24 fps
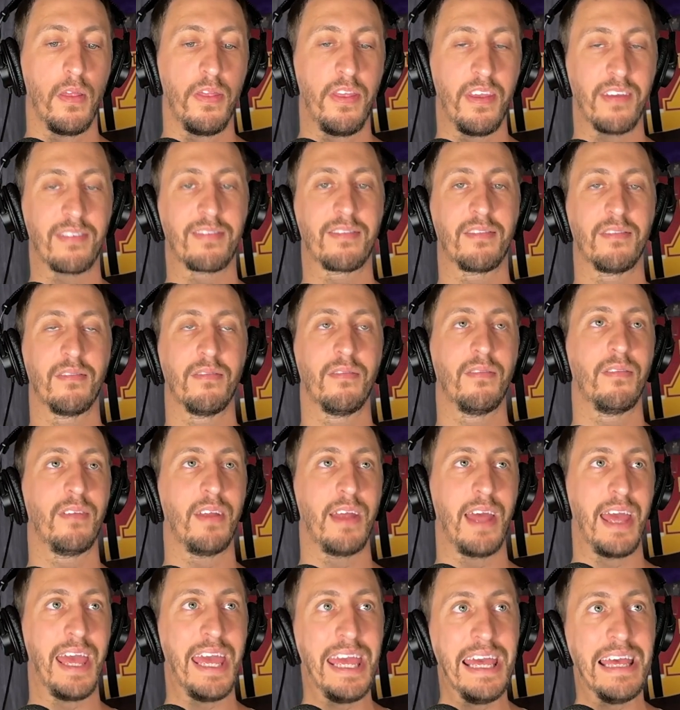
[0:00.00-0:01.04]
this
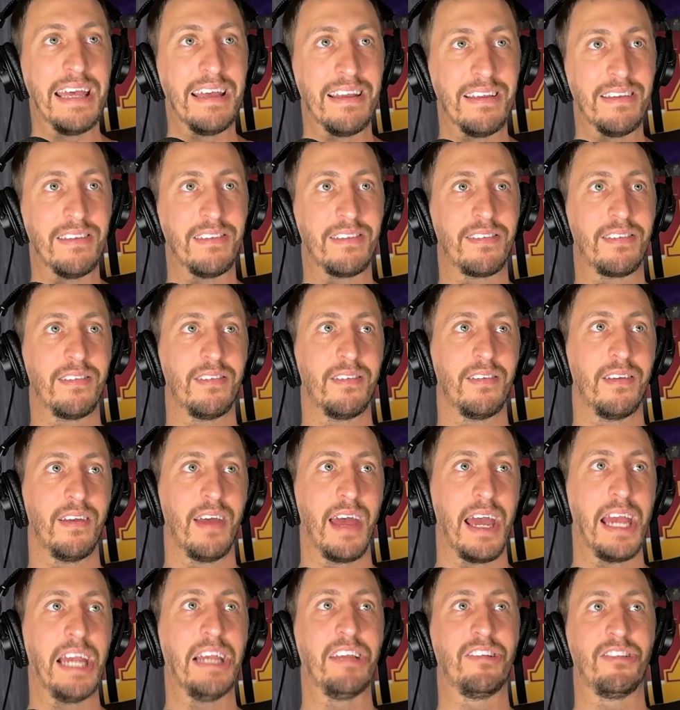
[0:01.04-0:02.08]
is
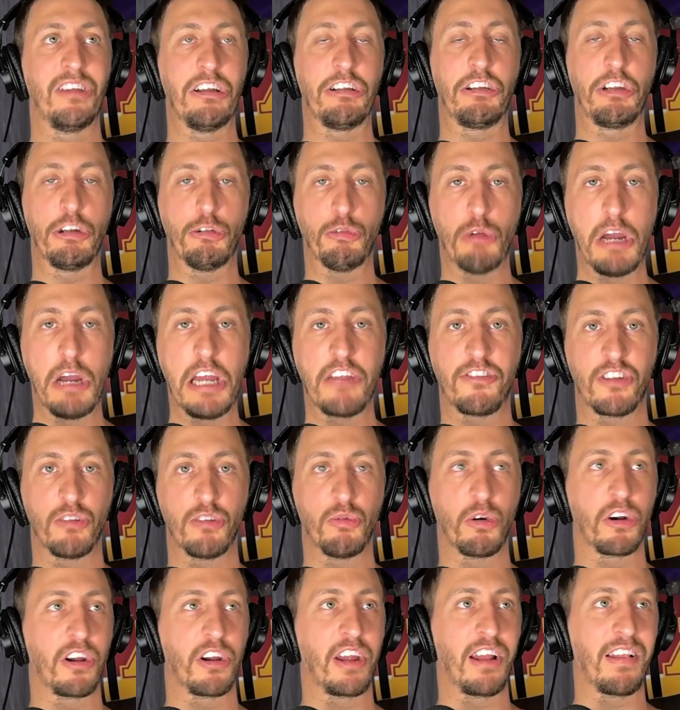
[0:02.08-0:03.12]
a
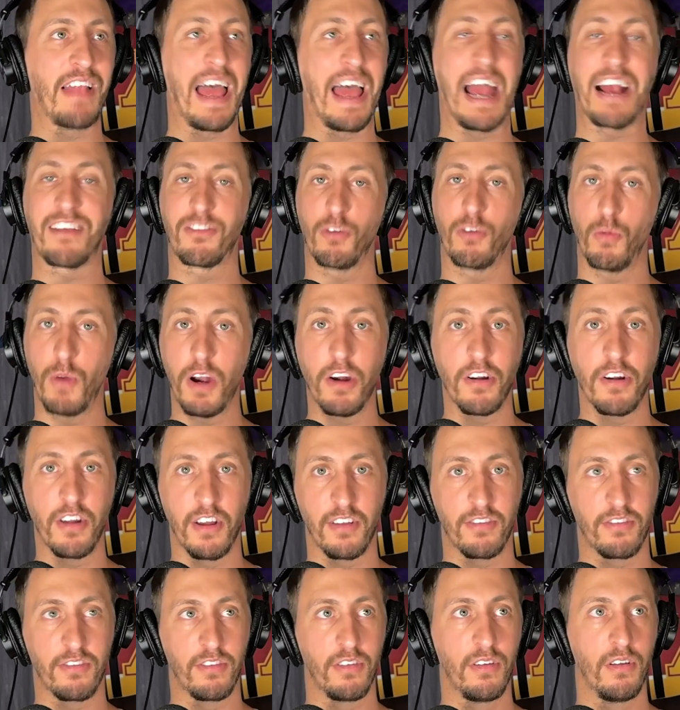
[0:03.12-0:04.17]
situation where he lacks
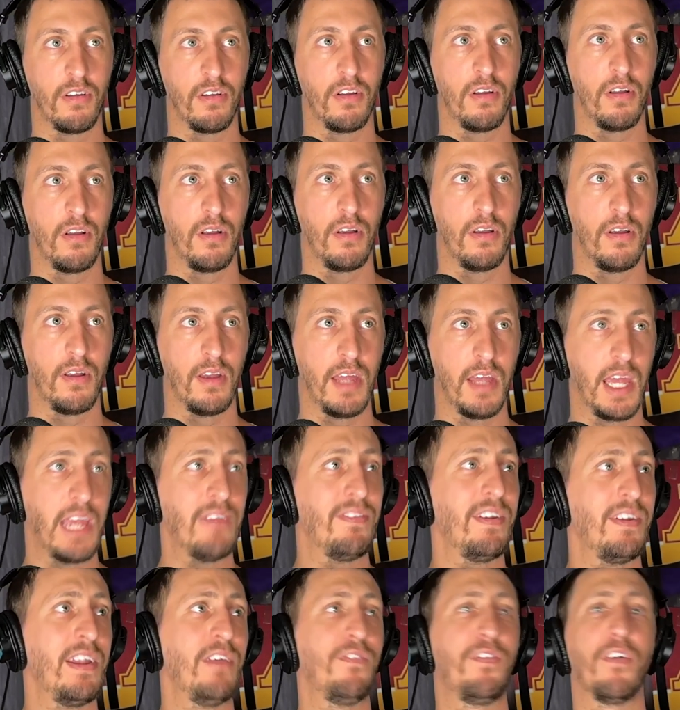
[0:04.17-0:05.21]
awareness.
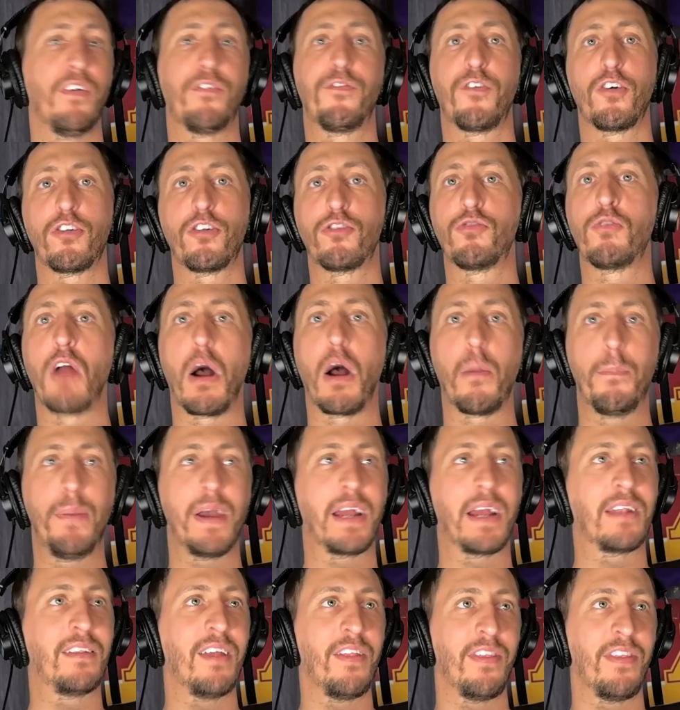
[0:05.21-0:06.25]
Even if a first-round
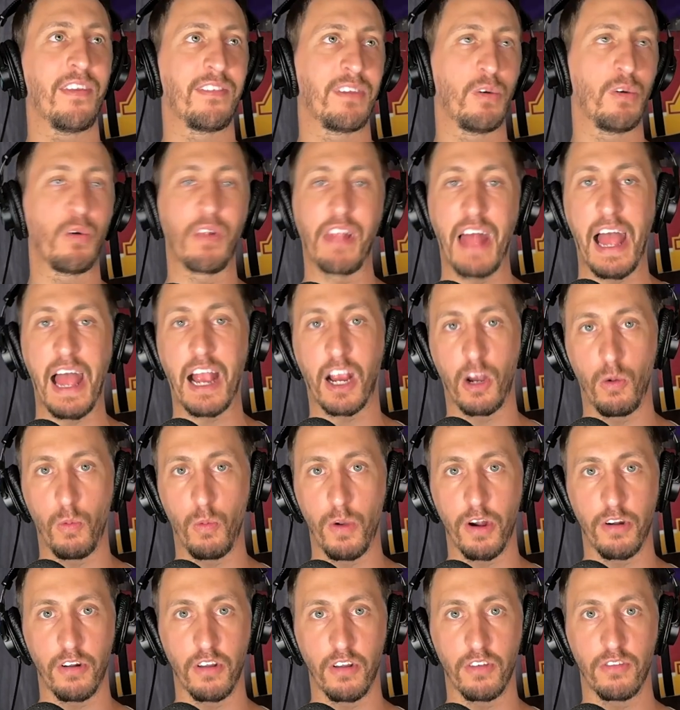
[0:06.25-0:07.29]
pick did this, it would lack
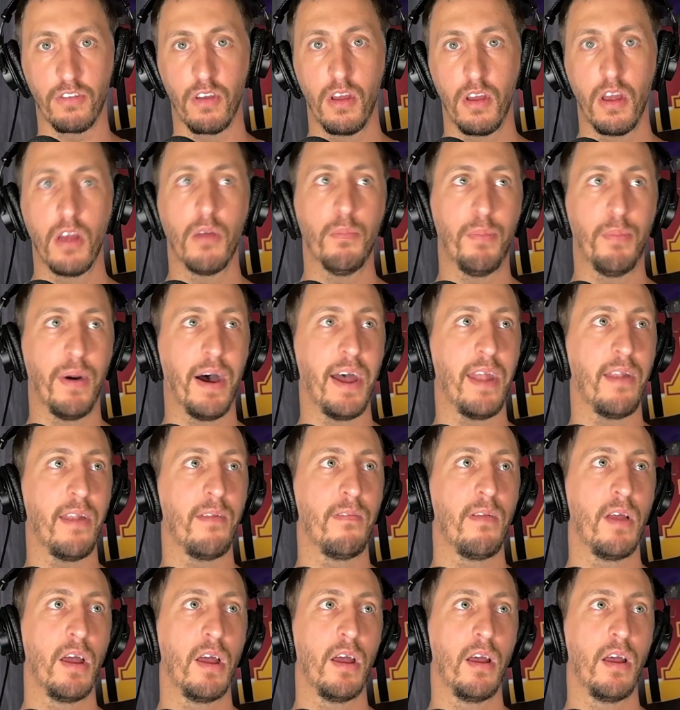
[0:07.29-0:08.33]
awareness. But